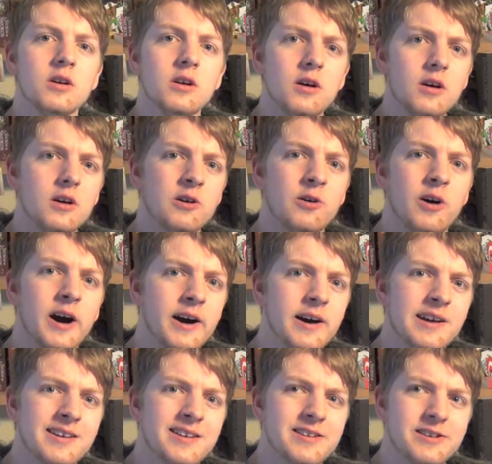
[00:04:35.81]
No,
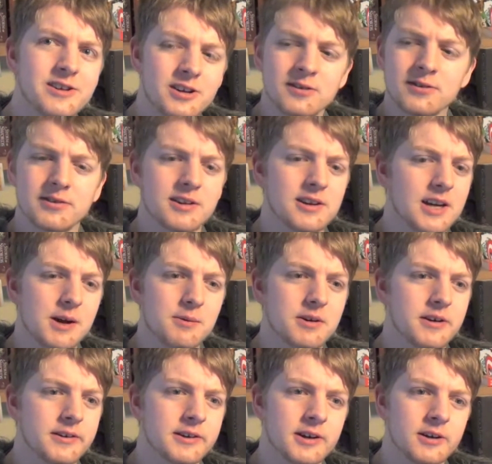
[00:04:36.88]
I don't think I'm
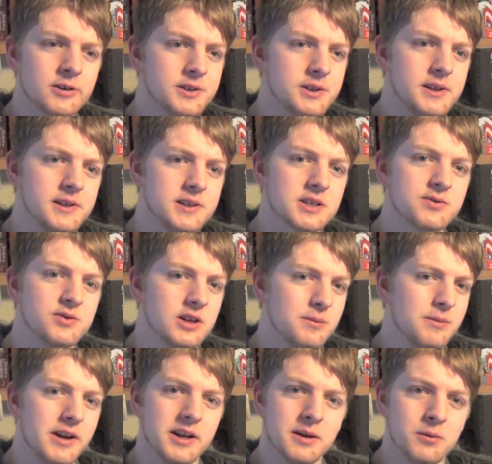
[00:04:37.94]
gonna go see this
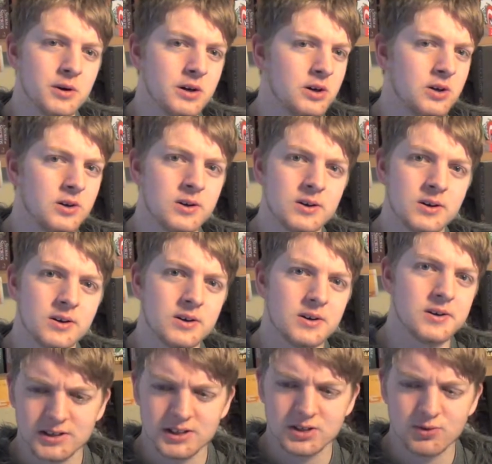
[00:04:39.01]
film anymore.
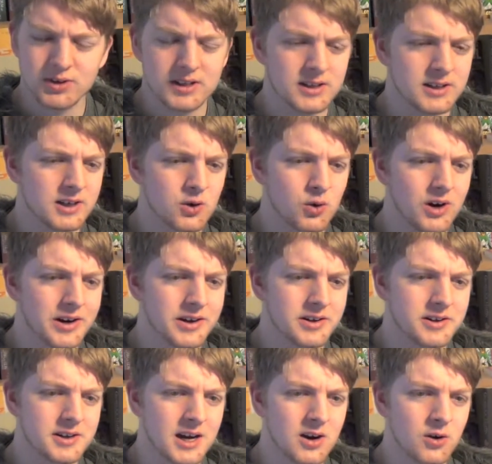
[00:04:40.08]
It's really quite
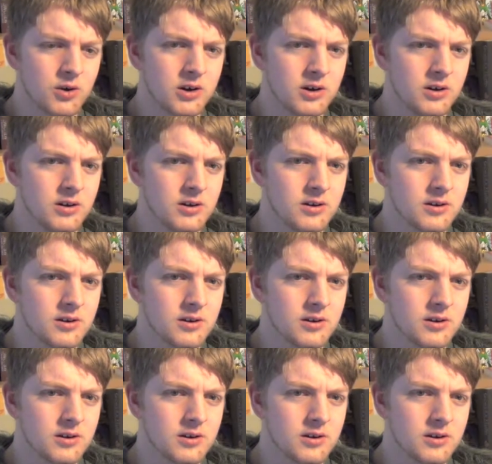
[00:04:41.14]
a downer.